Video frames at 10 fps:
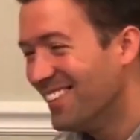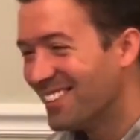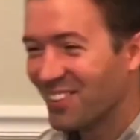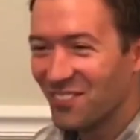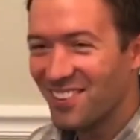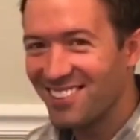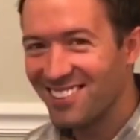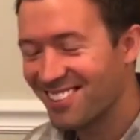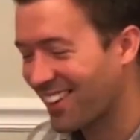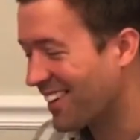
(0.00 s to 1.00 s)
The whole piece
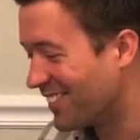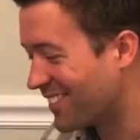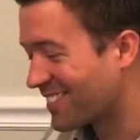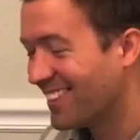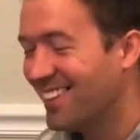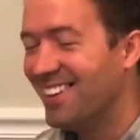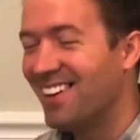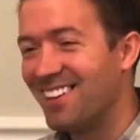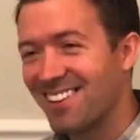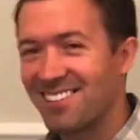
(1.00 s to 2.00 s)
is silence,
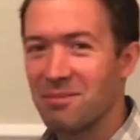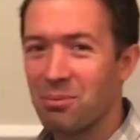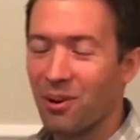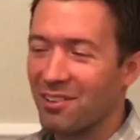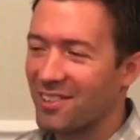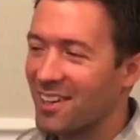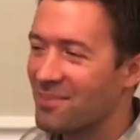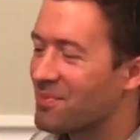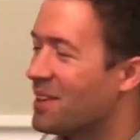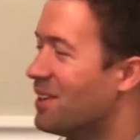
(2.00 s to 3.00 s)
and that's the point,
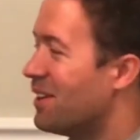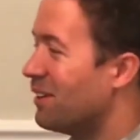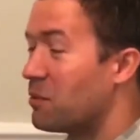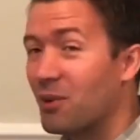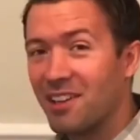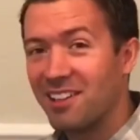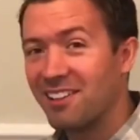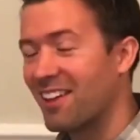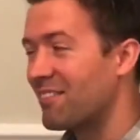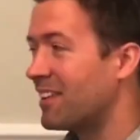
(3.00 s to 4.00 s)
right? We won't get
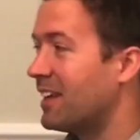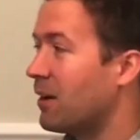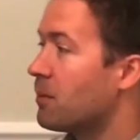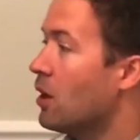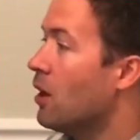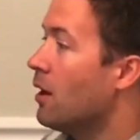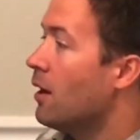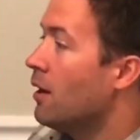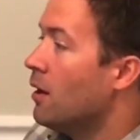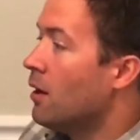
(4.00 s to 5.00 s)
into that right now.
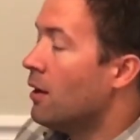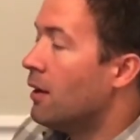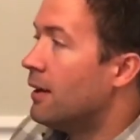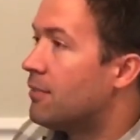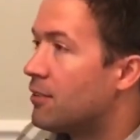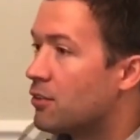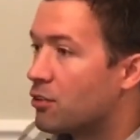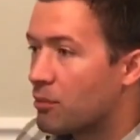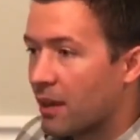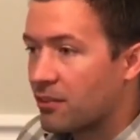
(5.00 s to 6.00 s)
If there's
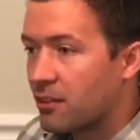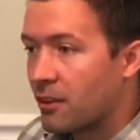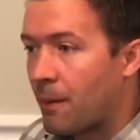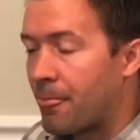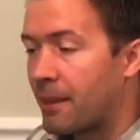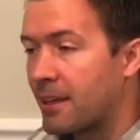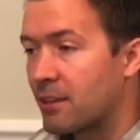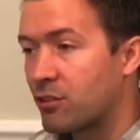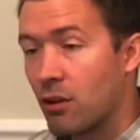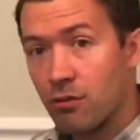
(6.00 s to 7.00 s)
a rest that
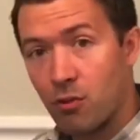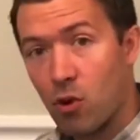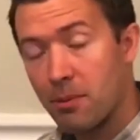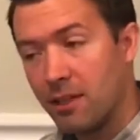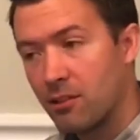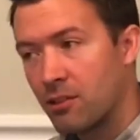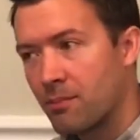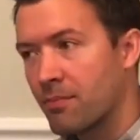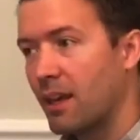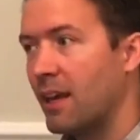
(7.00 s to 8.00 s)
gets 4
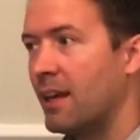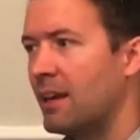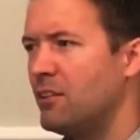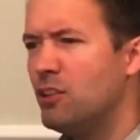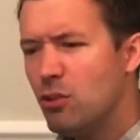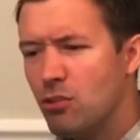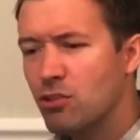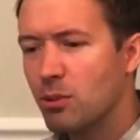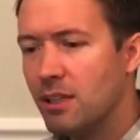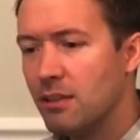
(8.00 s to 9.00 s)
beats, and
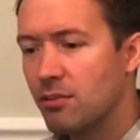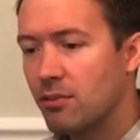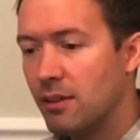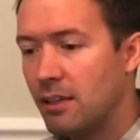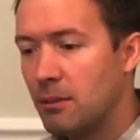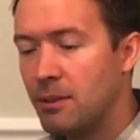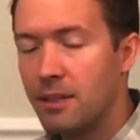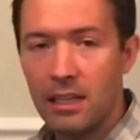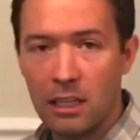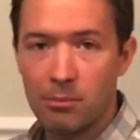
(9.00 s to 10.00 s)
usually in the
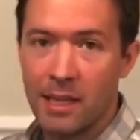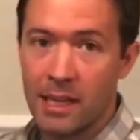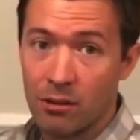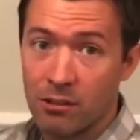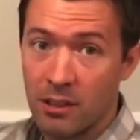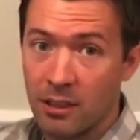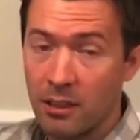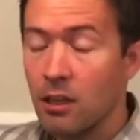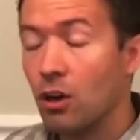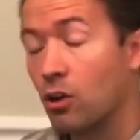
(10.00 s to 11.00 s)
beginning of piano
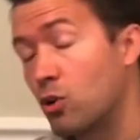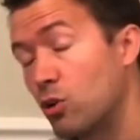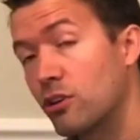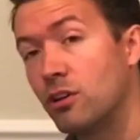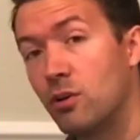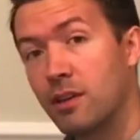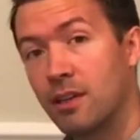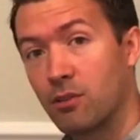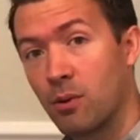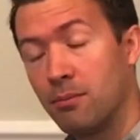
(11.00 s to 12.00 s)
study, a quarter note
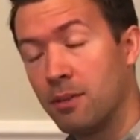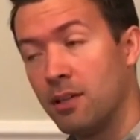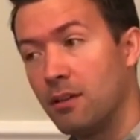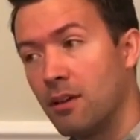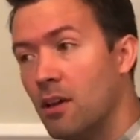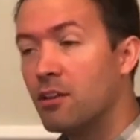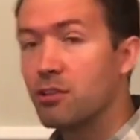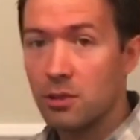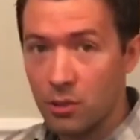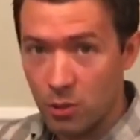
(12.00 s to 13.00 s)
gets 1 beat,
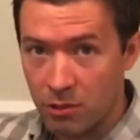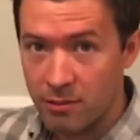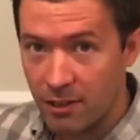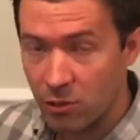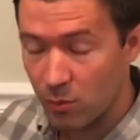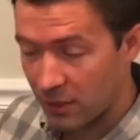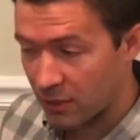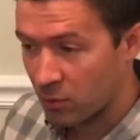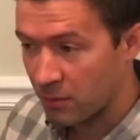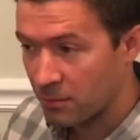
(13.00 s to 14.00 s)
so a quarter rest
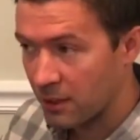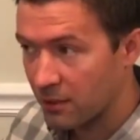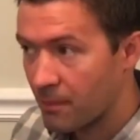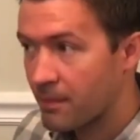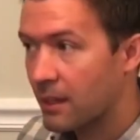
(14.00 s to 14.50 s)
gets 1 beat.